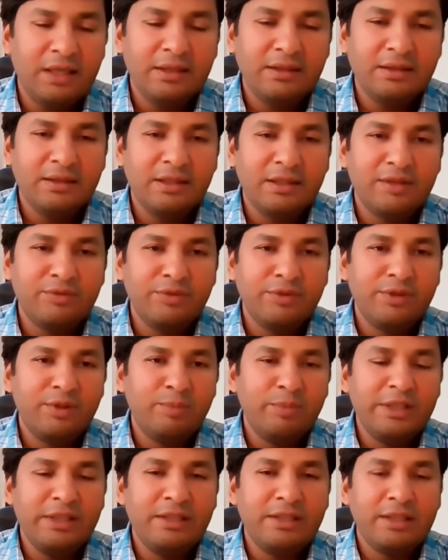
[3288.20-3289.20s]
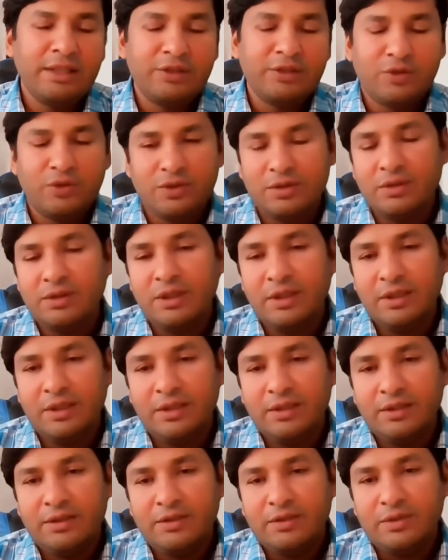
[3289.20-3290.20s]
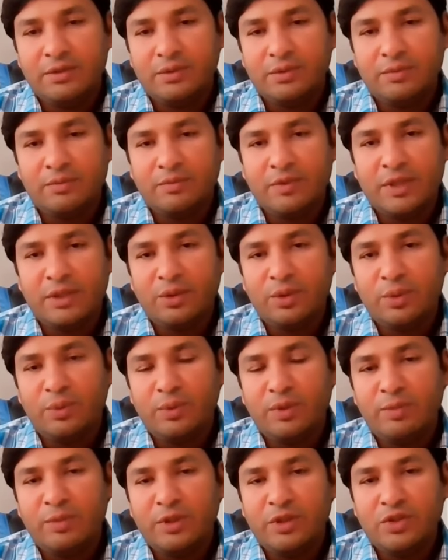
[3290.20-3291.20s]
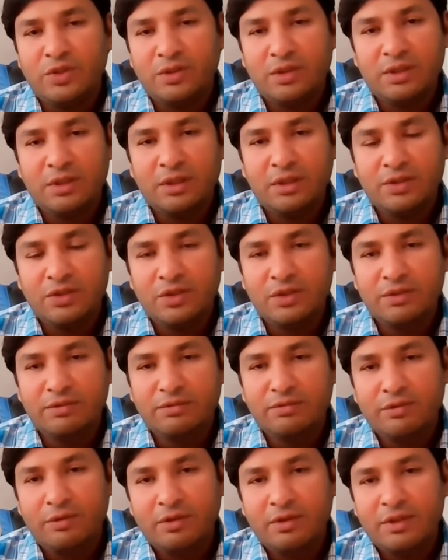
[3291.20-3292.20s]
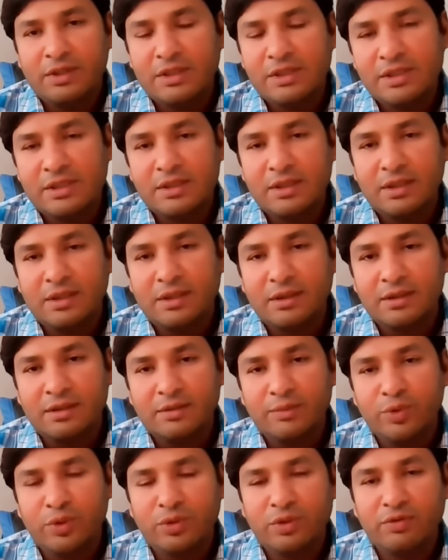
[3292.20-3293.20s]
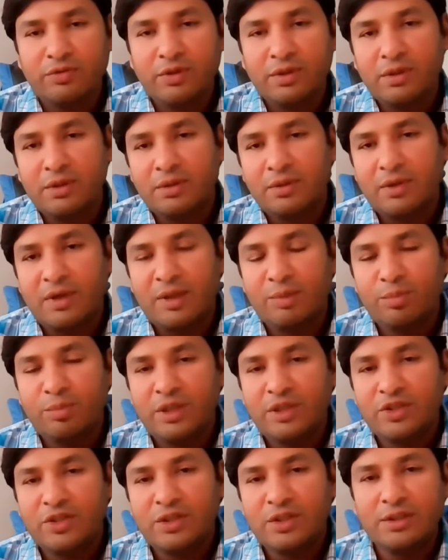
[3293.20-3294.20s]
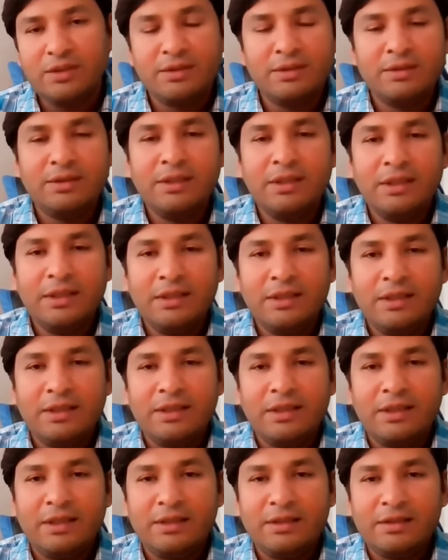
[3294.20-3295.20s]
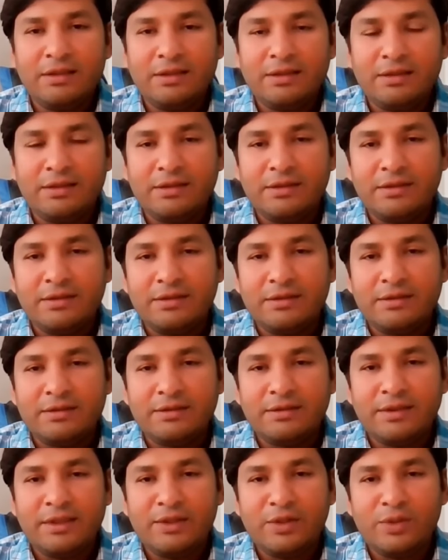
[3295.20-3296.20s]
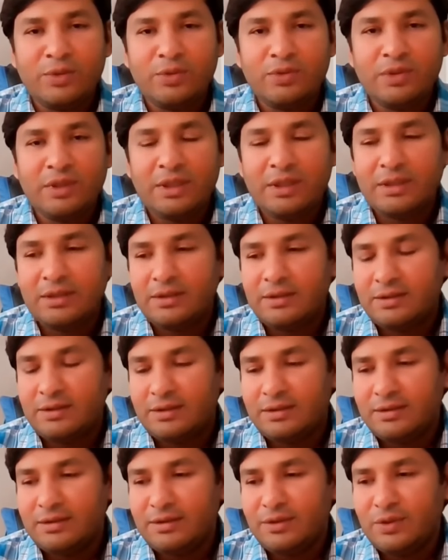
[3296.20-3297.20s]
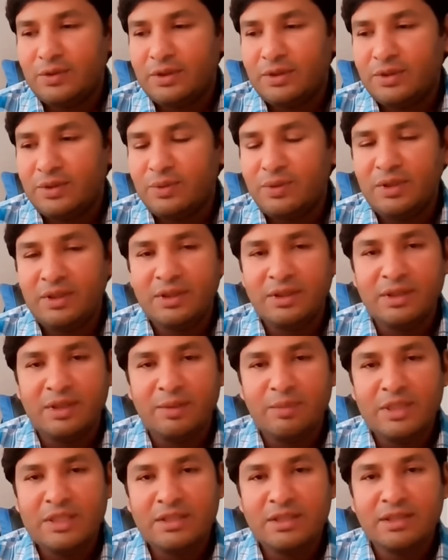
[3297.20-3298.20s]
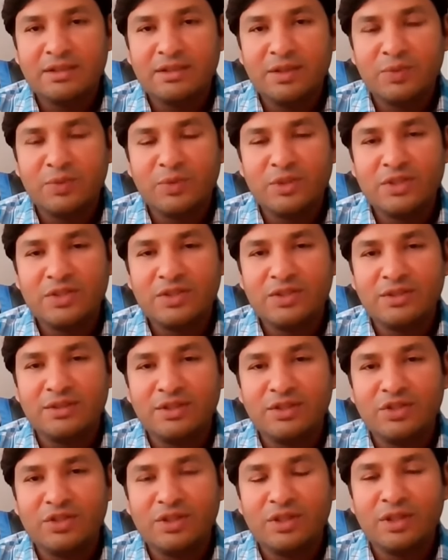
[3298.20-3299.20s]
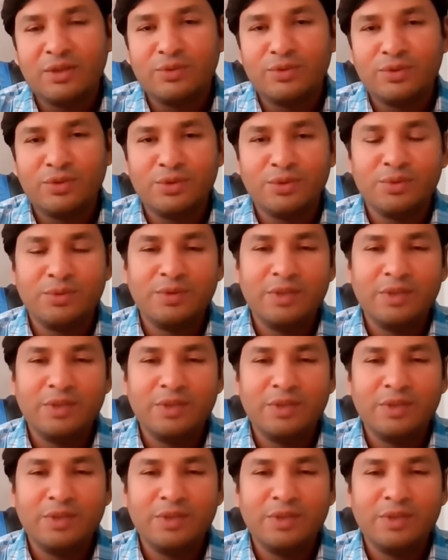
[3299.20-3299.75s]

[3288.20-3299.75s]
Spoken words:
And we will be in touch. So thank you very much, Anitaji, for this beautiful collaboration. And I know that you are doing an amazing service, reaching out